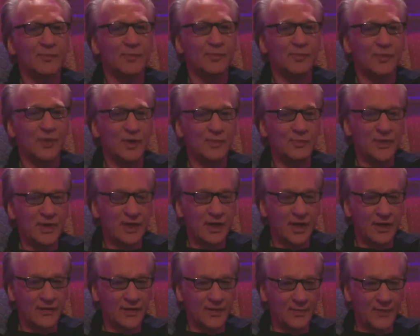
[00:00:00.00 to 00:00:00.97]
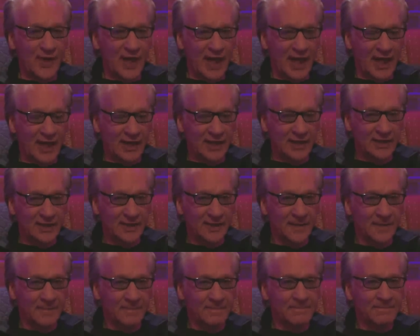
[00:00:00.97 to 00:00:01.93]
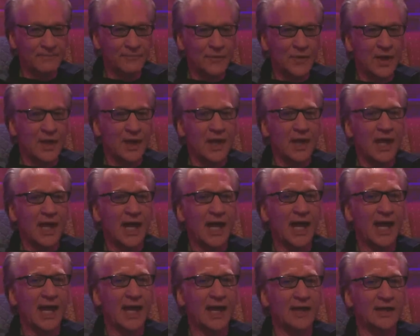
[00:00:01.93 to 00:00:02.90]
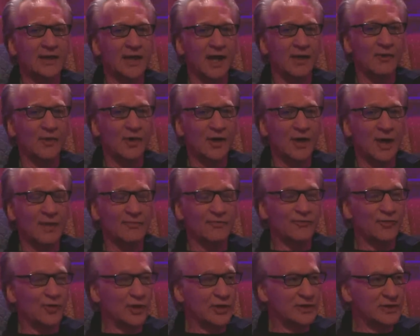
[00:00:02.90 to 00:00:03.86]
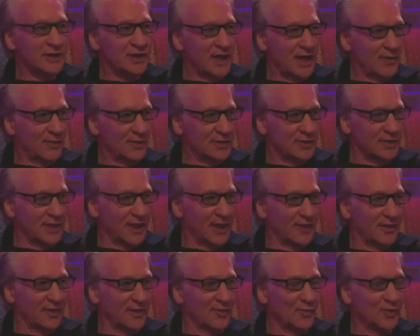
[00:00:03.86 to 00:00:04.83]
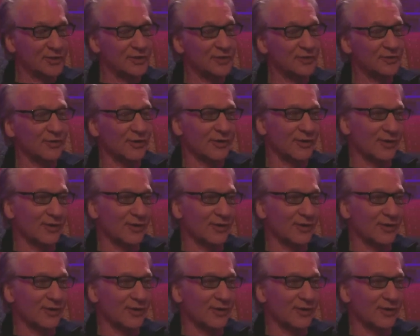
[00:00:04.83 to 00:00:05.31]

put me on the bed, and I woke up 14 hours later with the door